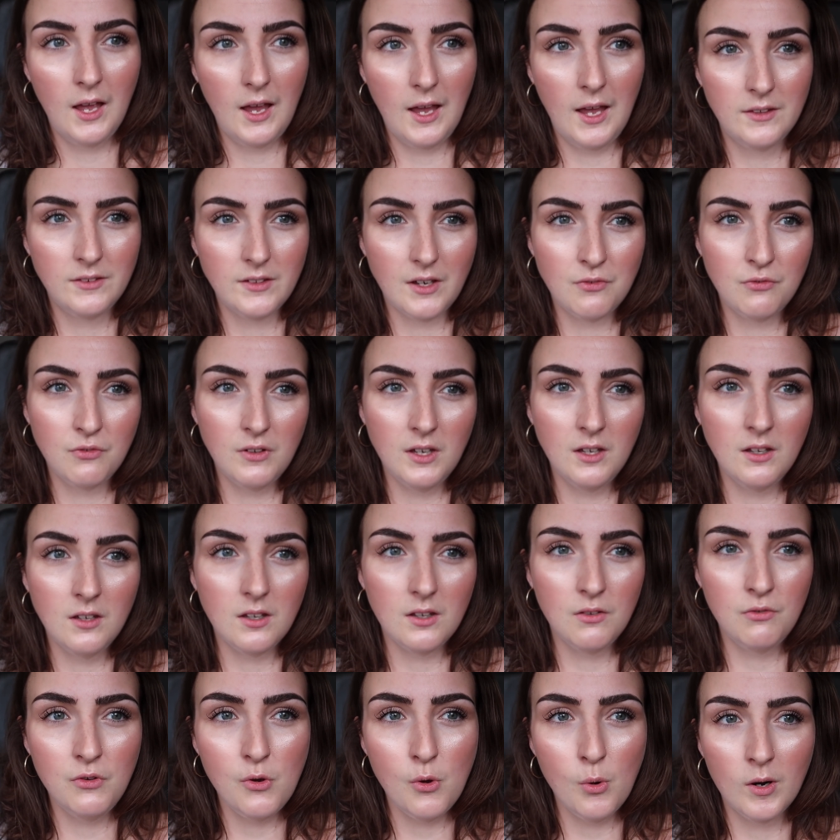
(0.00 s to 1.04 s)
And I think
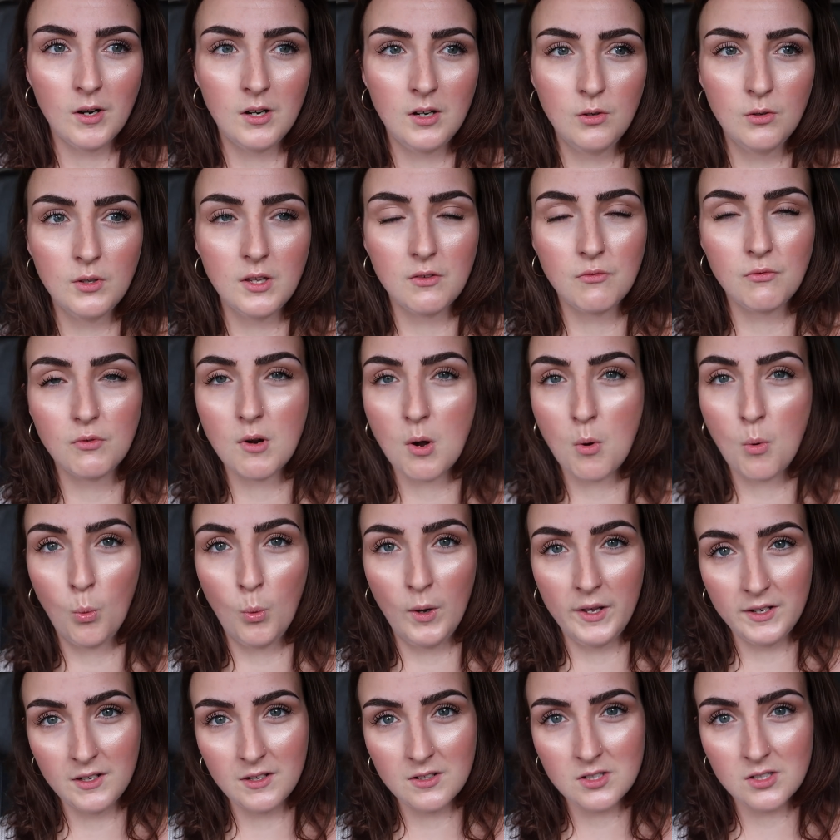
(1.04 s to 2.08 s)
if you are looking for a
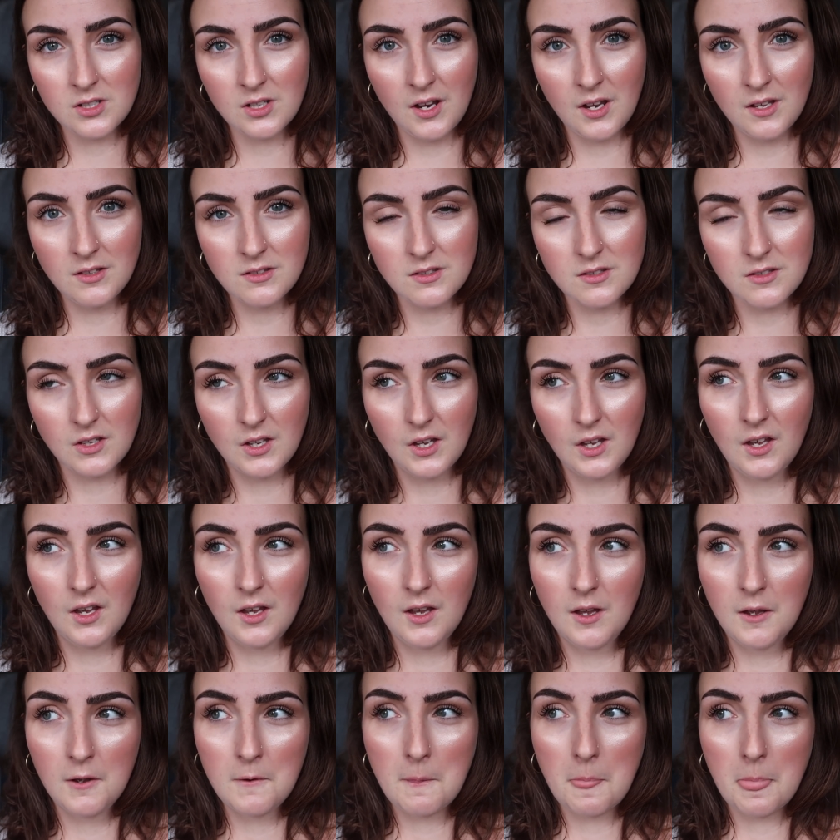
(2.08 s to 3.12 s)
wedding scent,
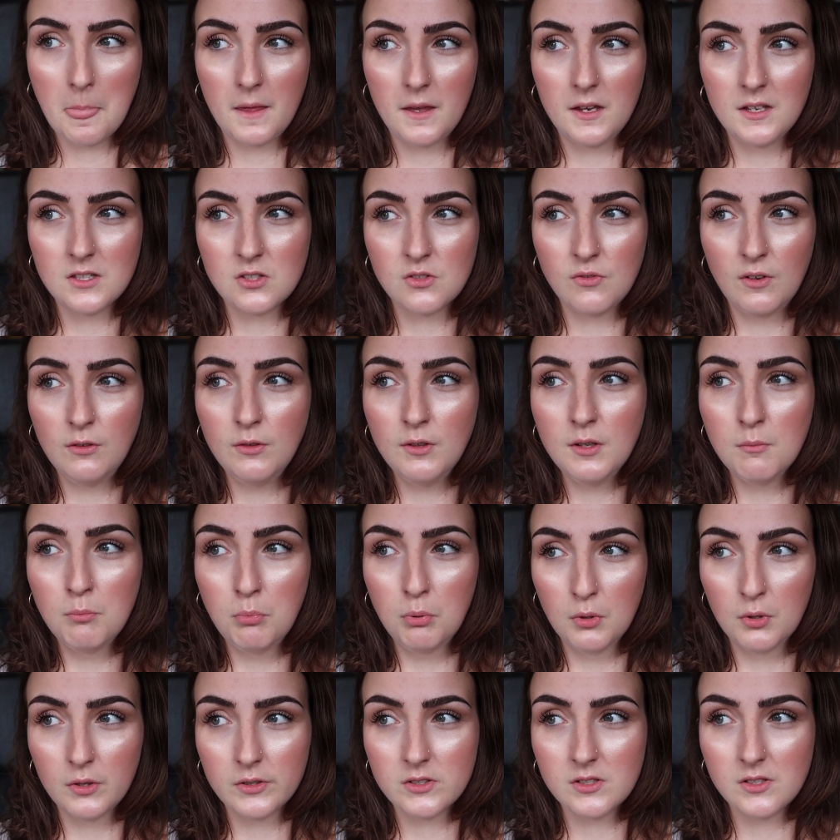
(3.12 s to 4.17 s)
it's very
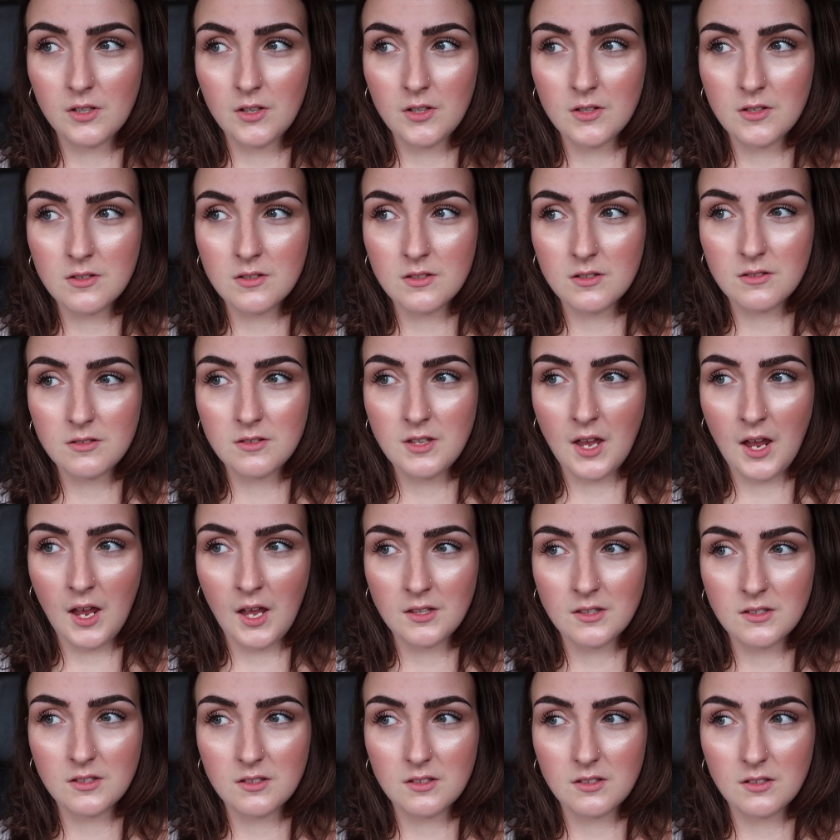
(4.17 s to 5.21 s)
important
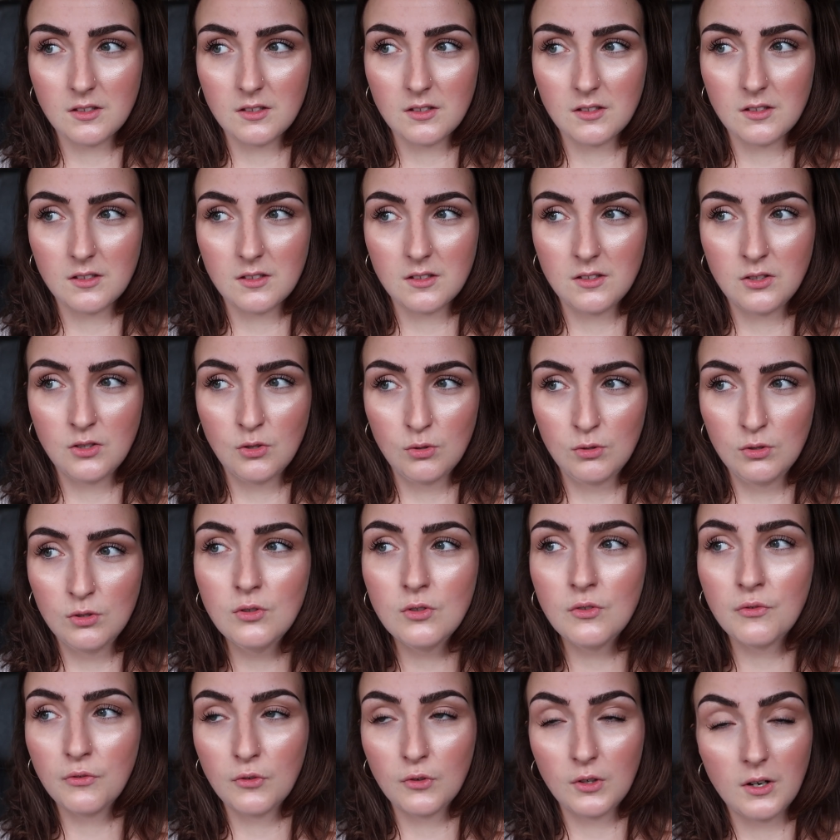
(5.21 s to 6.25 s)
that you
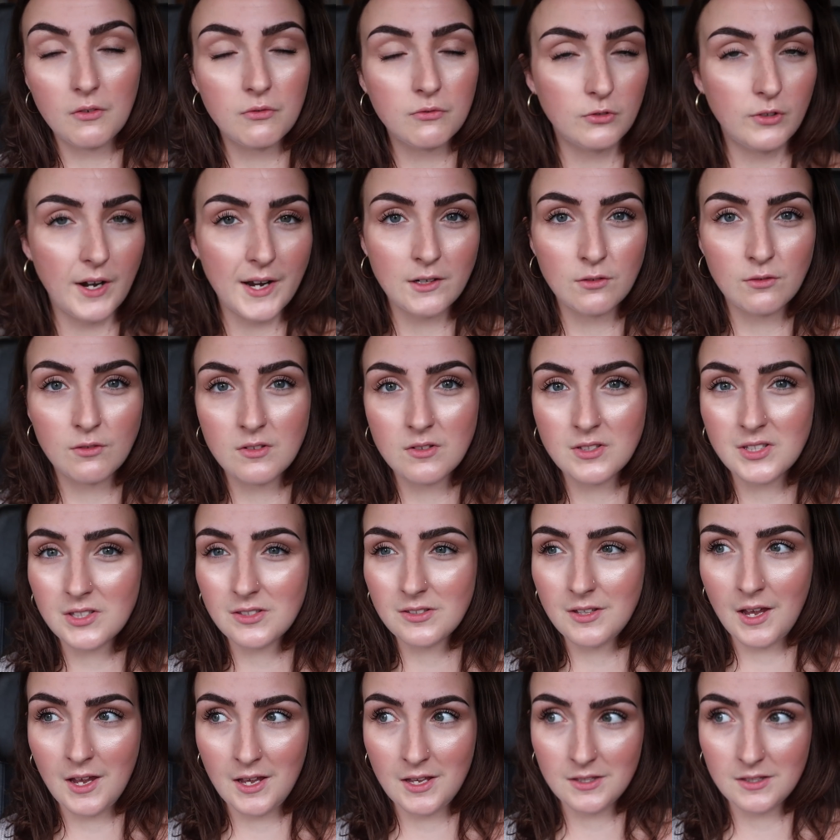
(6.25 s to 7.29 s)
look for a fragrance
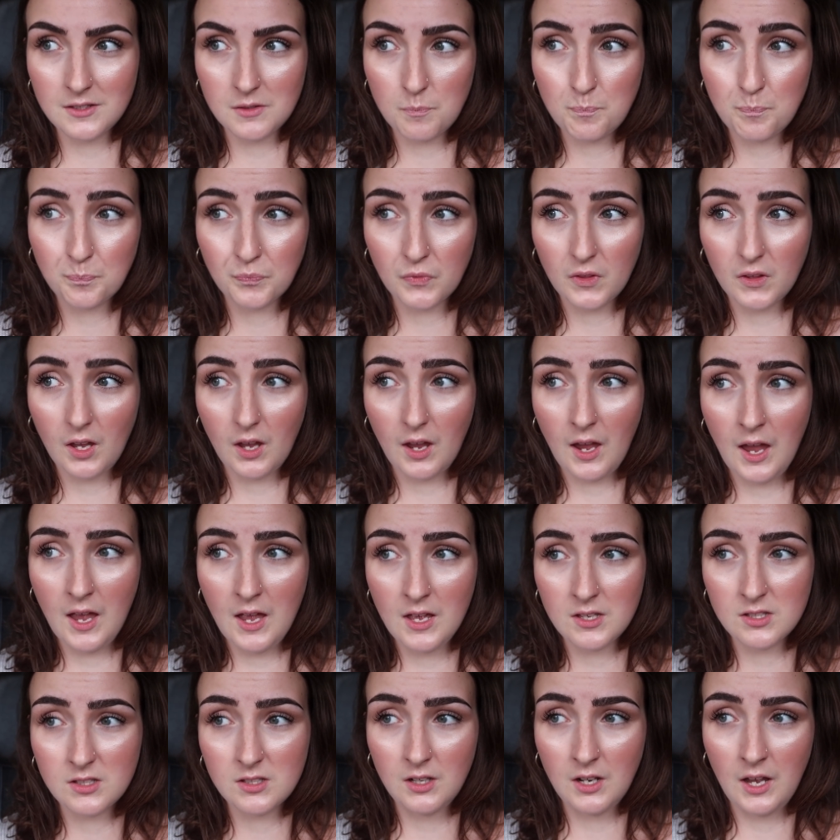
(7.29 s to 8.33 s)
that
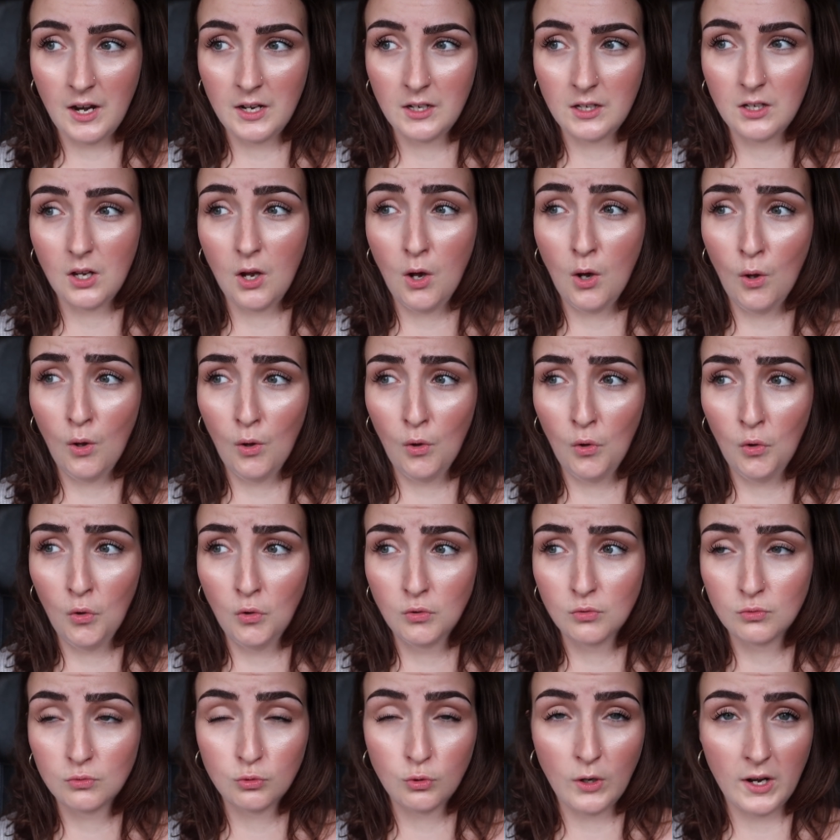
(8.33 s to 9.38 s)
has like a
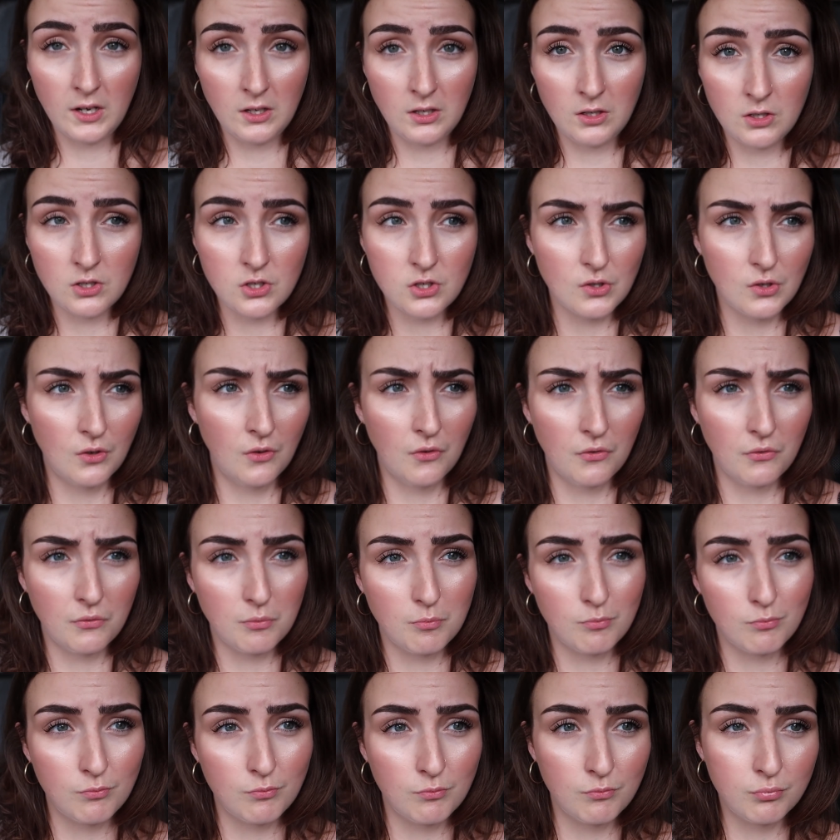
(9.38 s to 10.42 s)
whole range of
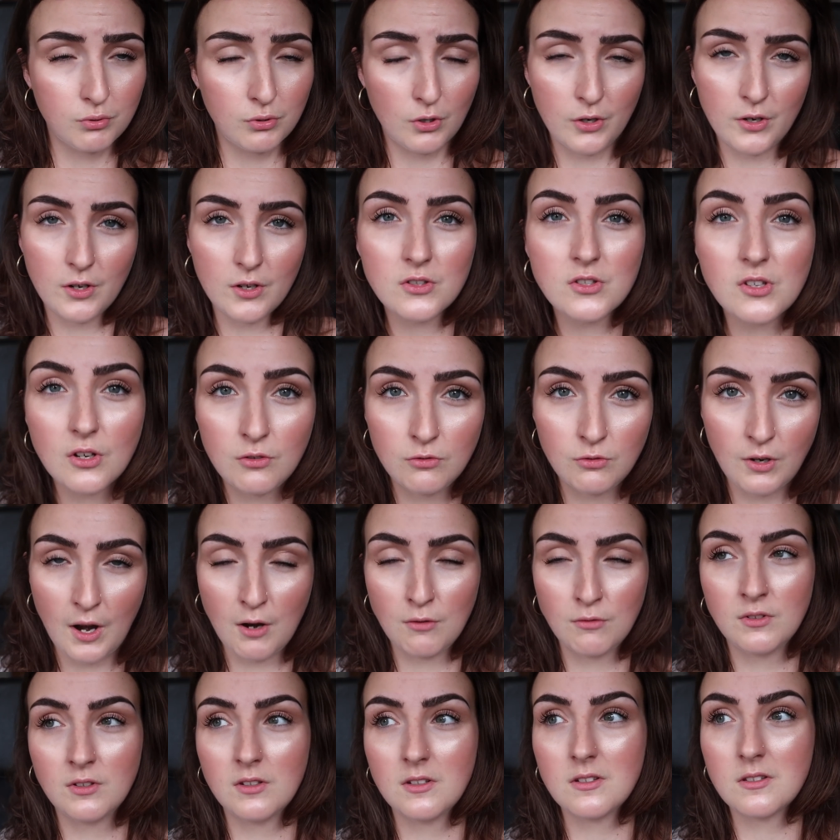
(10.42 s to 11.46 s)
products
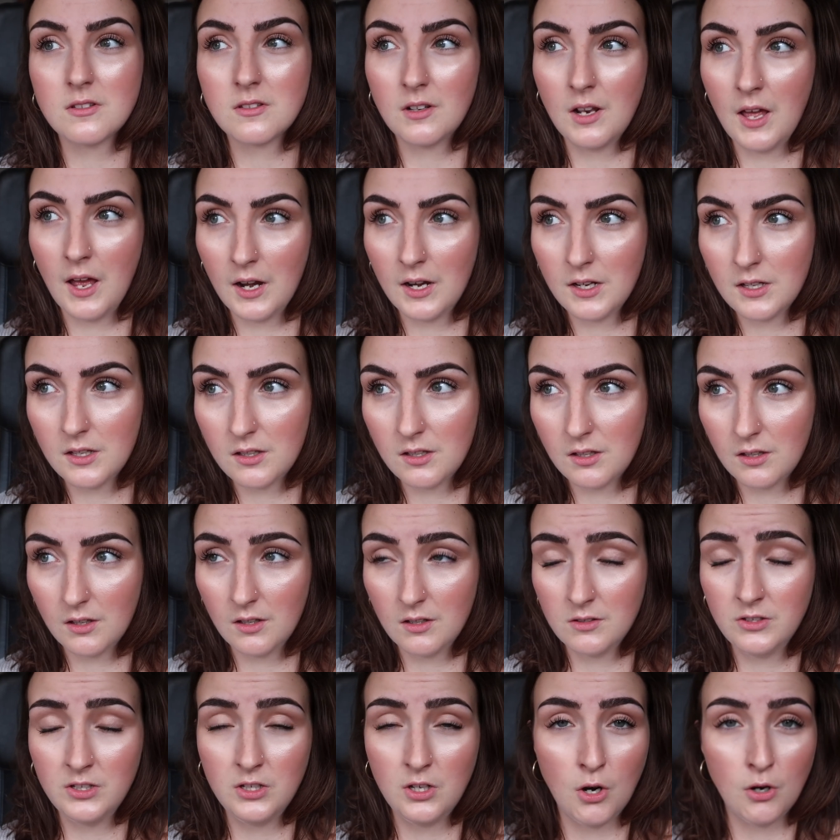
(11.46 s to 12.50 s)
around it, like
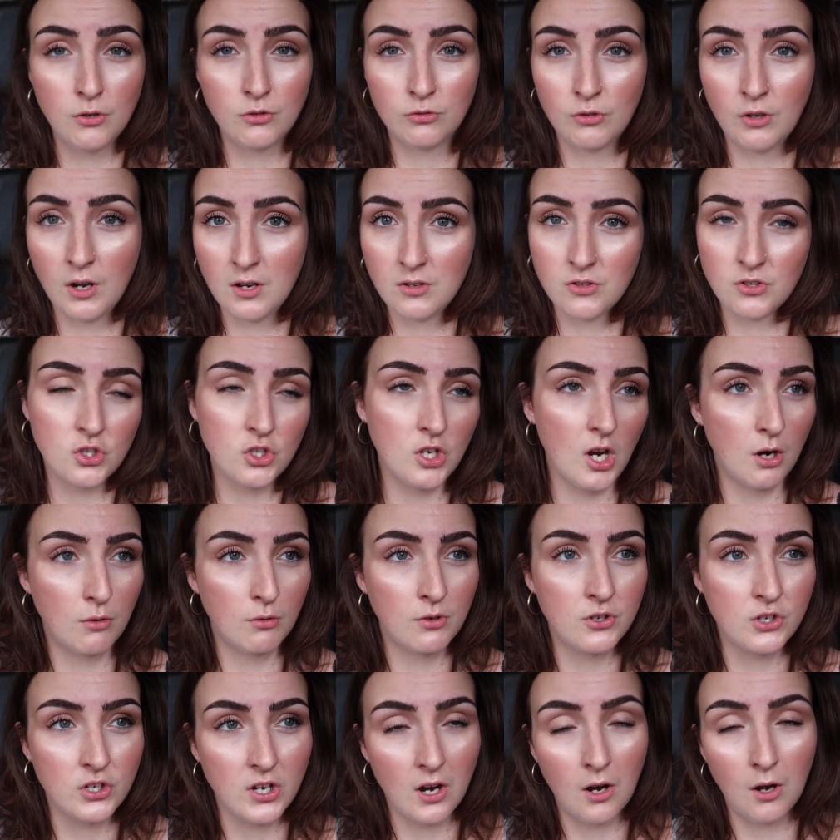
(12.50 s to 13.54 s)
deodorant, shower
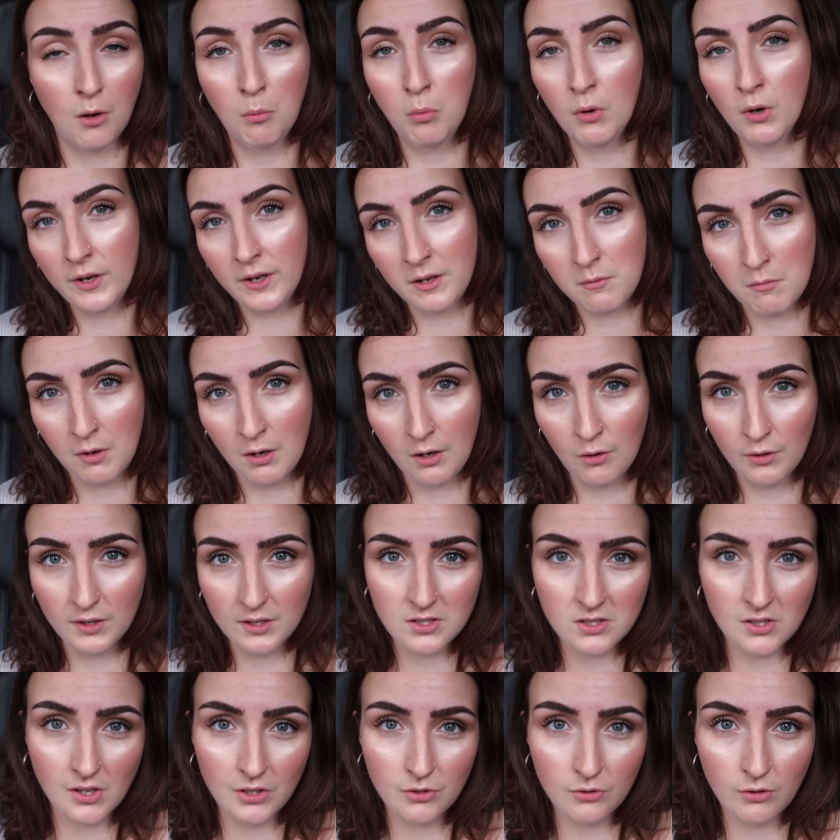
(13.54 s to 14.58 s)
gel, body milk,
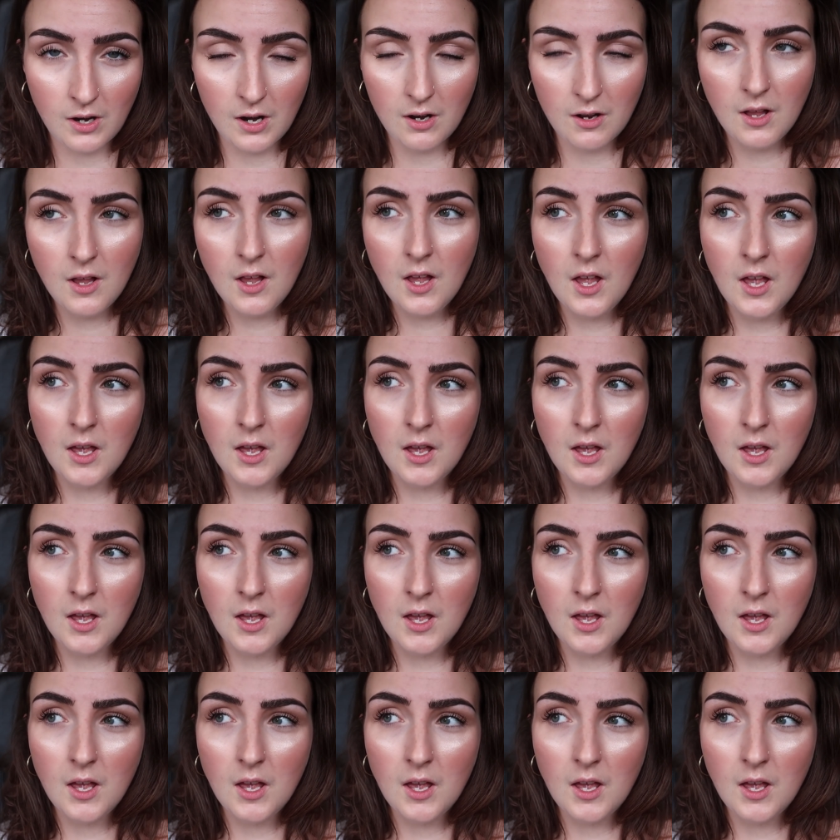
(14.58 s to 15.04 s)
etc.